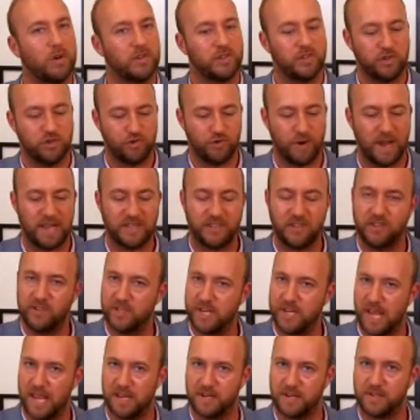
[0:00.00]
stress
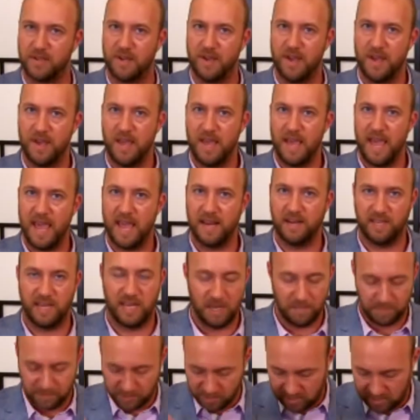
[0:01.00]
state and
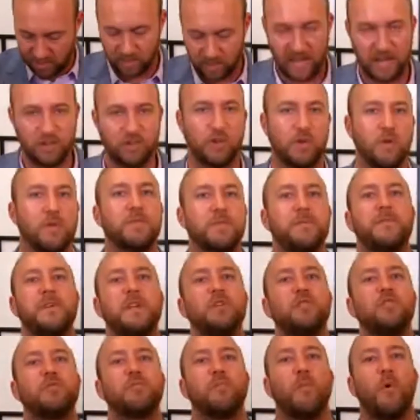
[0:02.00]
keeps the electrical
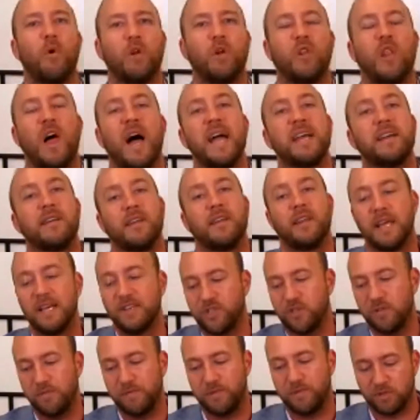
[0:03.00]
field more aligned,
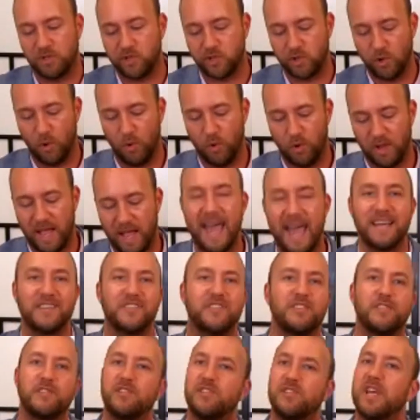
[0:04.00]
less of your soul has
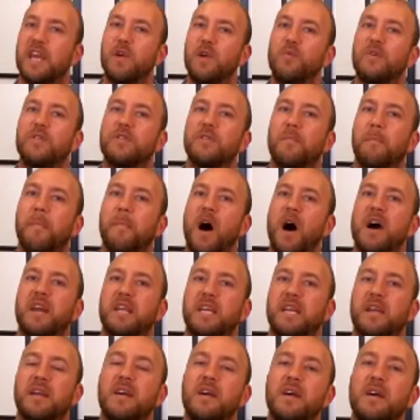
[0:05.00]
to stay with the
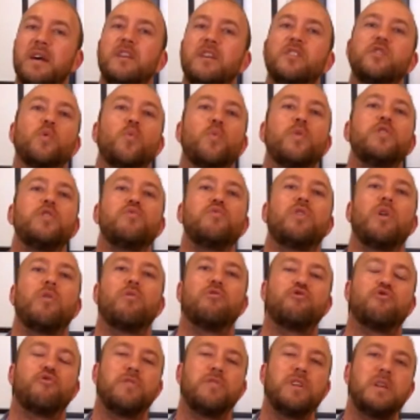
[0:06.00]
body. So when you go
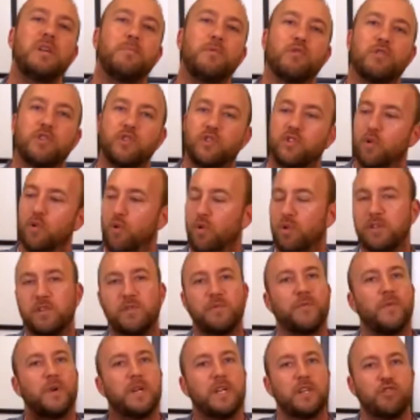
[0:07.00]
dream, your soul is
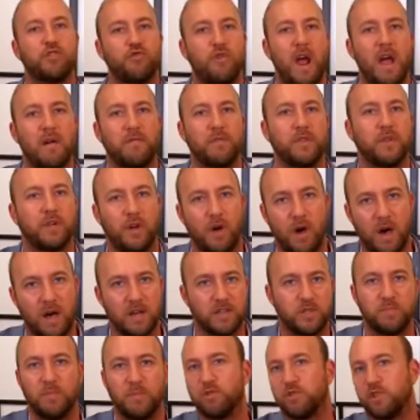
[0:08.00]
free to travel the
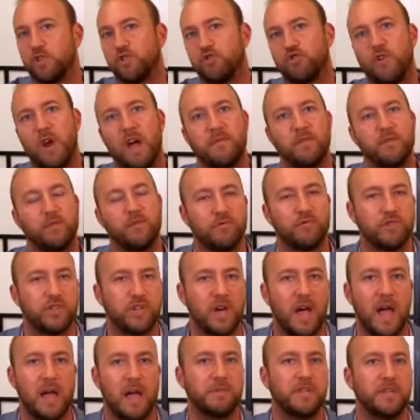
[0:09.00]
cosmos and travel through
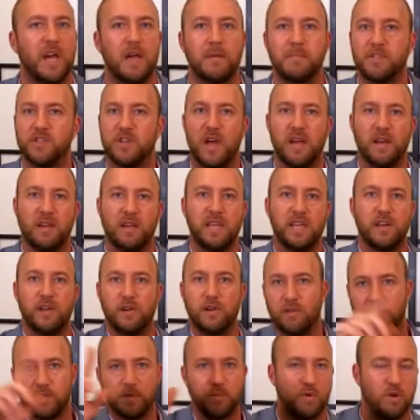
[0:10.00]
time. Time is not
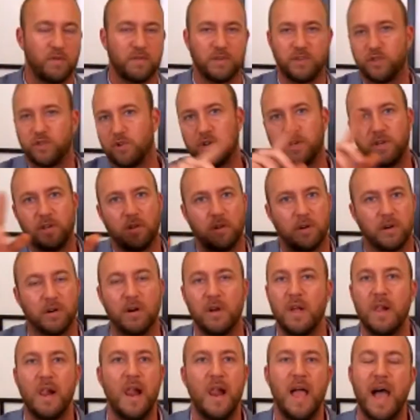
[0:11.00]
linear, it's more of a circular.
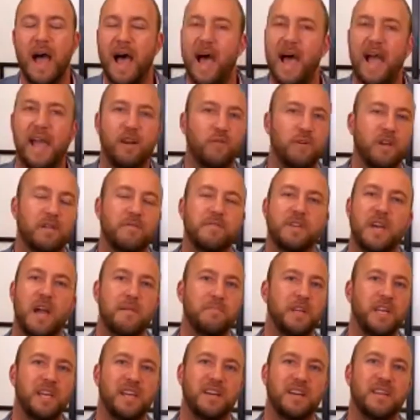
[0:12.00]
I don't have time
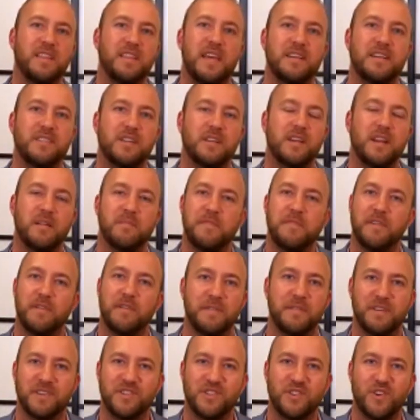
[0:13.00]
to get into that tonight, I'm very,
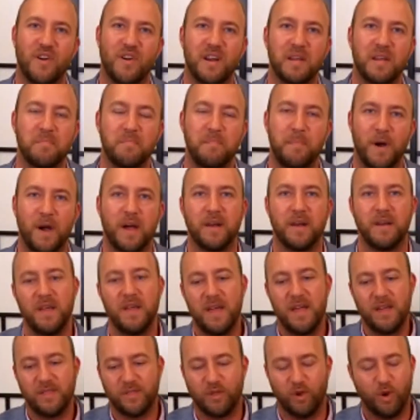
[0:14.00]
very sorry. But
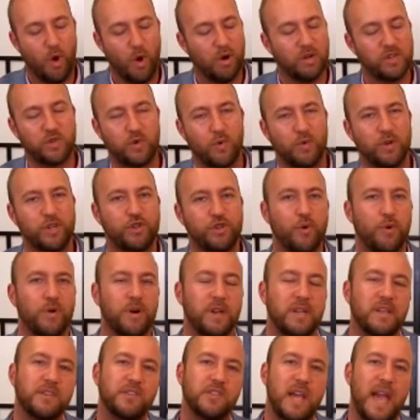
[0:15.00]
the long story
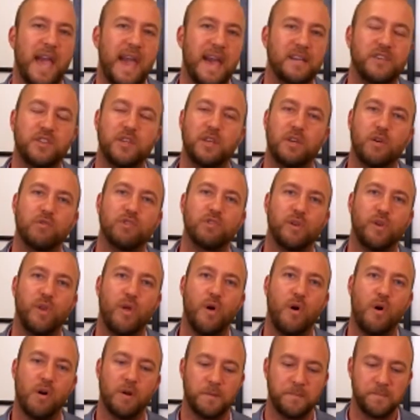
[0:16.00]
short is, as it goes
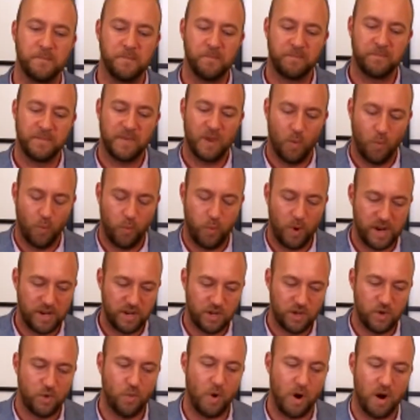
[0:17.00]
along, when
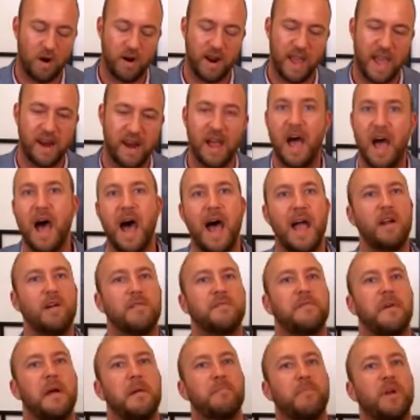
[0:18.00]
you are at a higher
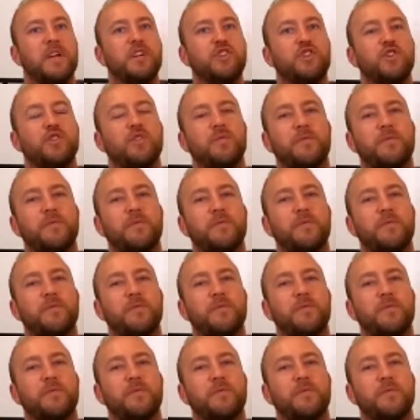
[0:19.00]
vibrational